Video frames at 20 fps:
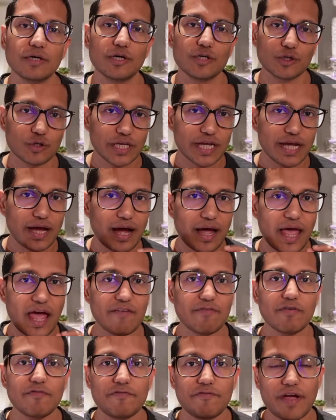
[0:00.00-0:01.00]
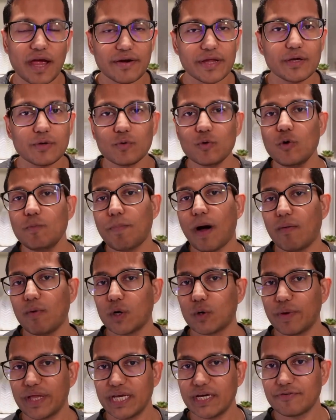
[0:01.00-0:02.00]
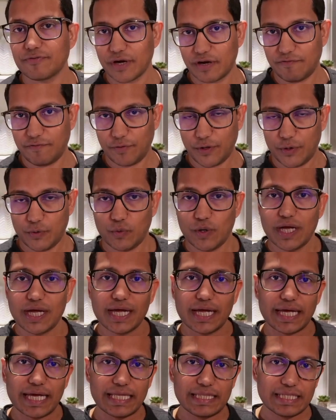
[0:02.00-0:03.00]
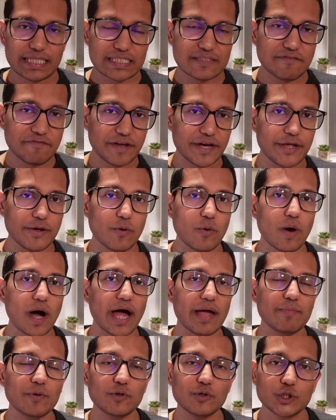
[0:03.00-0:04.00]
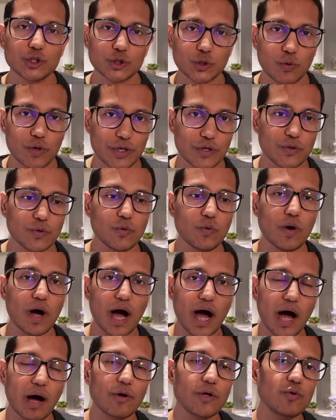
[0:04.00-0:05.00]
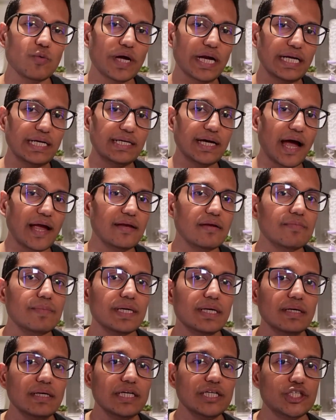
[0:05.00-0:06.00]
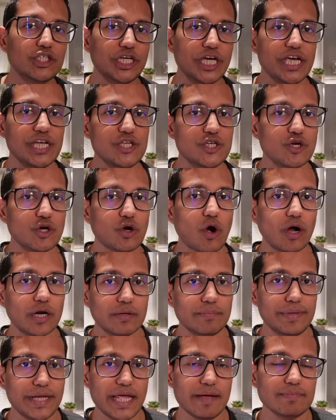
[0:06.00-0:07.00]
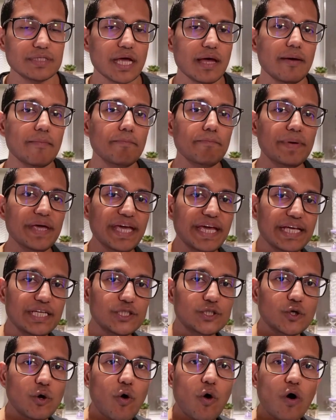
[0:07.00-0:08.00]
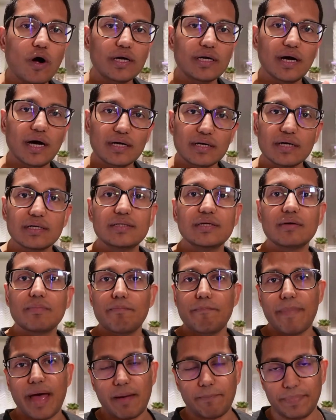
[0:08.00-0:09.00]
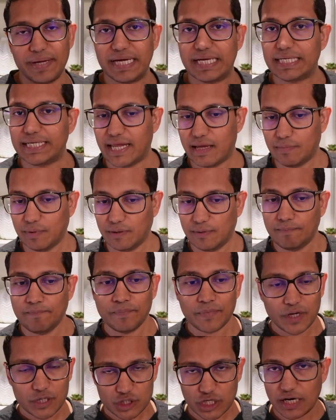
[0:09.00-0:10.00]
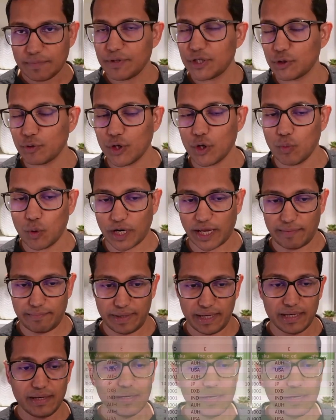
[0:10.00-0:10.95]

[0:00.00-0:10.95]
Today I have a very cool Power Query trick for you. In this video, I'm going to show you how you can dynamically change your column names based on another mapping table. So let me show you what I mean.